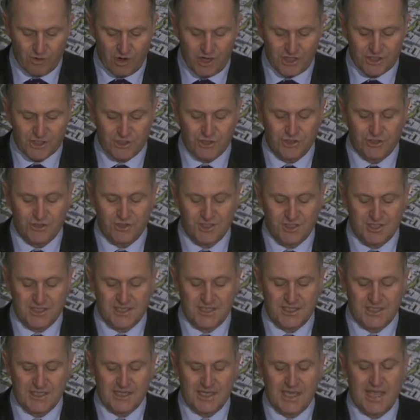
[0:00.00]
Christchurch
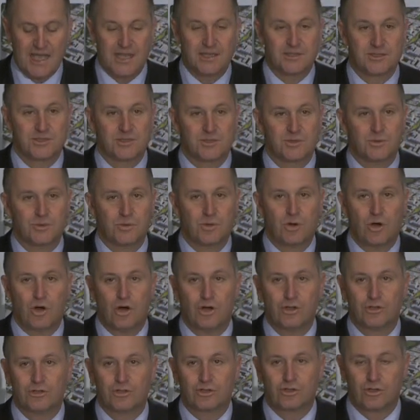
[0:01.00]
City Council
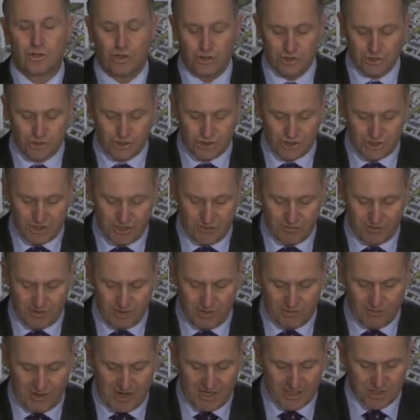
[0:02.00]
on cost-sharing
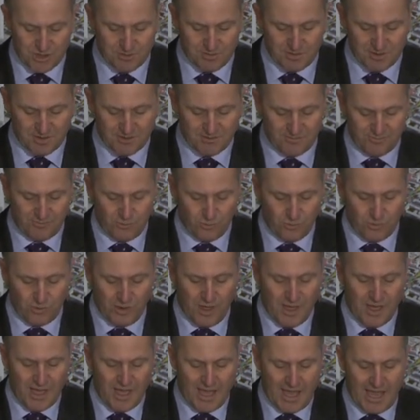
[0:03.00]
arrangements for
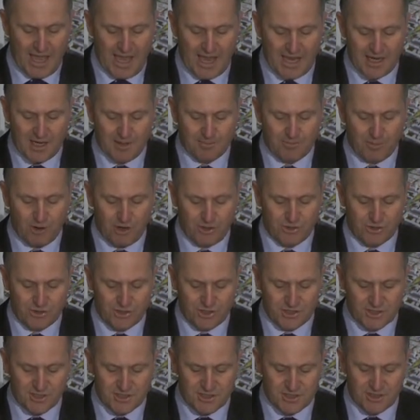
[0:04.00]
anchor
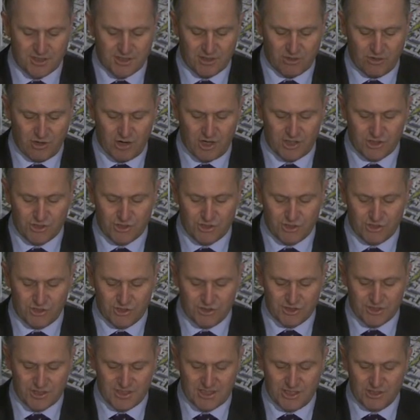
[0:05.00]
projects in the
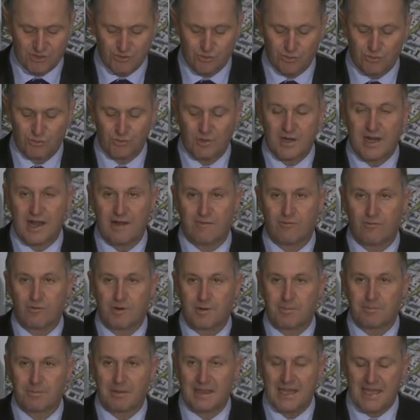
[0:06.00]
Christchurch Central
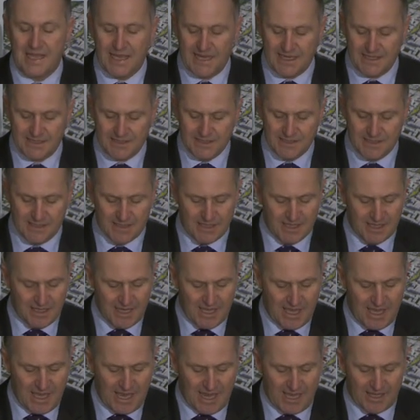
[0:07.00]
Recovery Plan
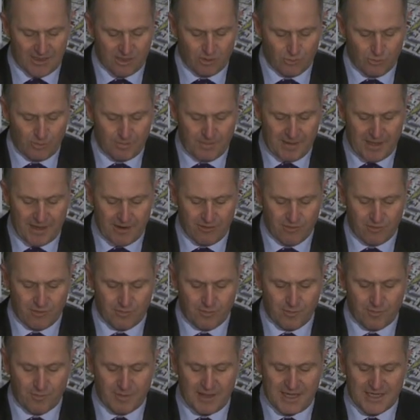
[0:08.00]
and the repair
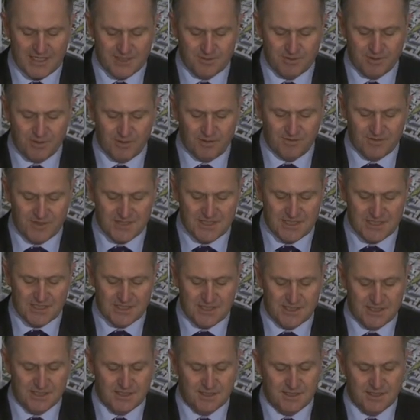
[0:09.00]
and replacement of the
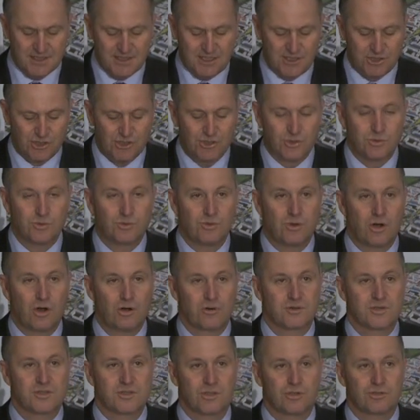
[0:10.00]
city's essential
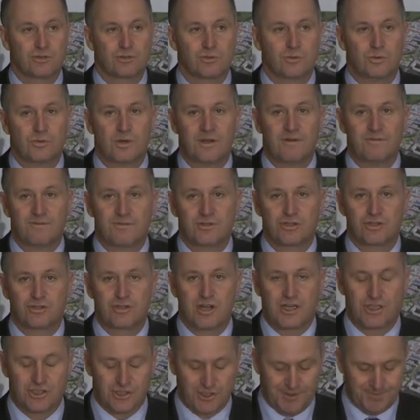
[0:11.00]
horizontal
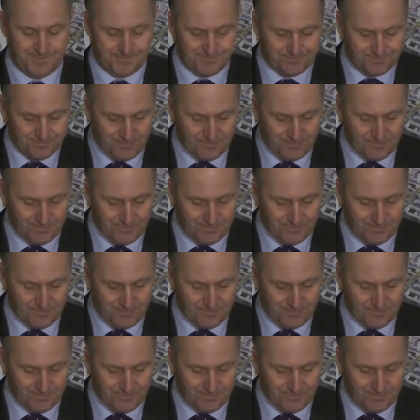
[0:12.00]
infrastructure.